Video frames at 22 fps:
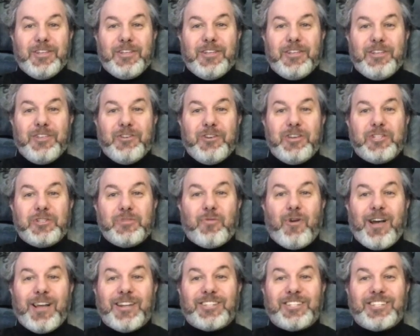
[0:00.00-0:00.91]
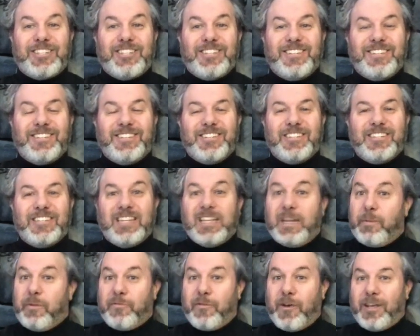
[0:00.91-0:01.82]
you'll get to watch. It'll
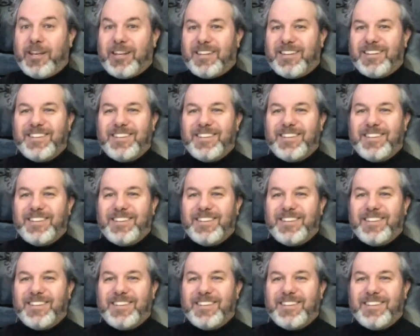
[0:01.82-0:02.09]
be fun.